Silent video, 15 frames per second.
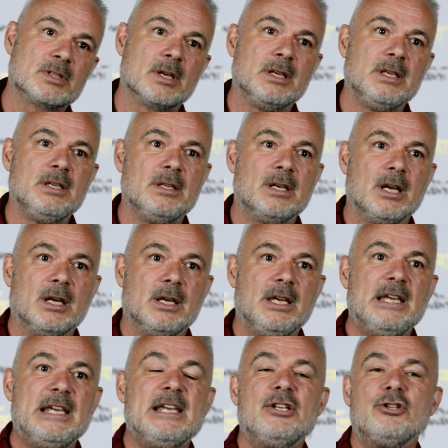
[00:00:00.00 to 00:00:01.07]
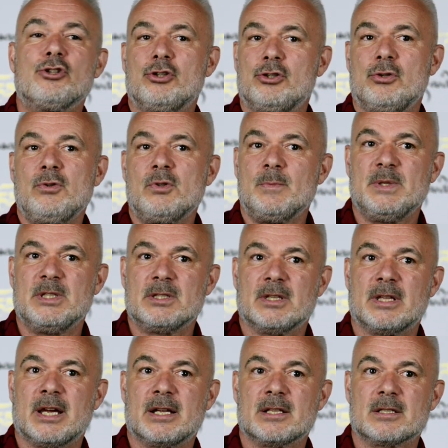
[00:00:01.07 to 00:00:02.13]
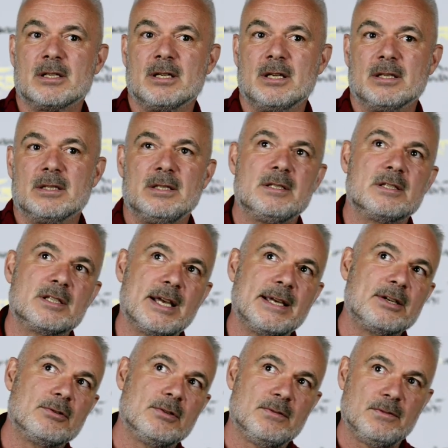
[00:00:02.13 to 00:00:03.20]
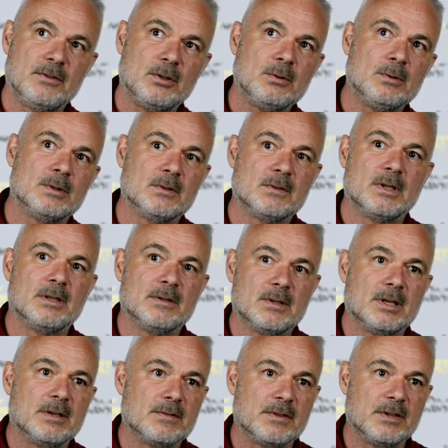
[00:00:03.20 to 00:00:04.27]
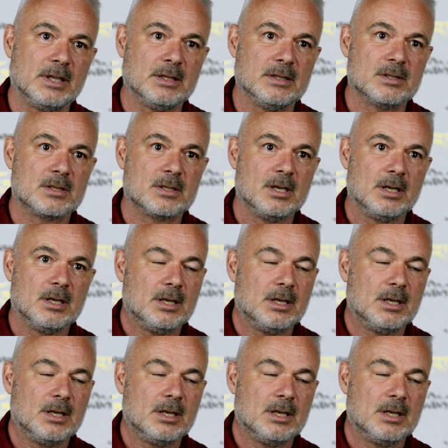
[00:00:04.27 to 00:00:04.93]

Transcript: So he, he introduced me to that, this sacred view of, of things.